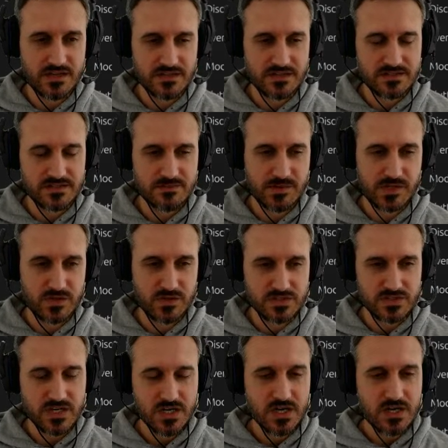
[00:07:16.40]
they're saying is
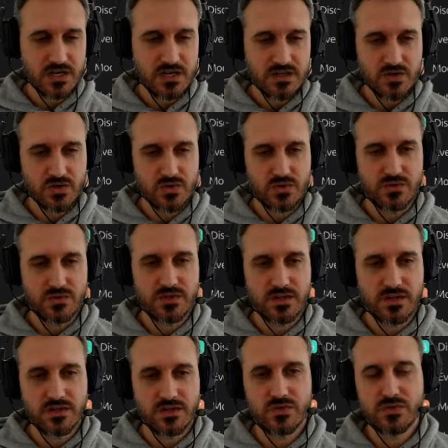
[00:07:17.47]
because
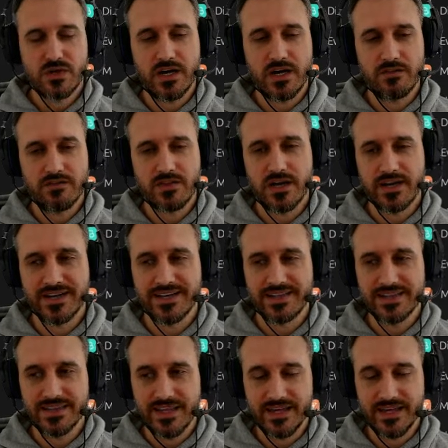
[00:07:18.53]
you need to have
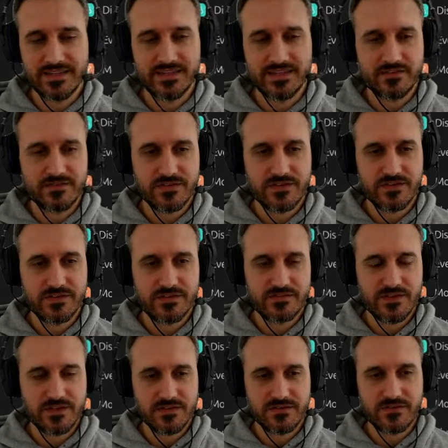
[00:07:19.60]
like a native
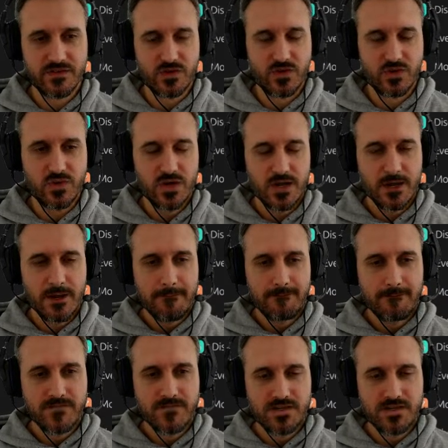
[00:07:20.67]
Flutter Flow.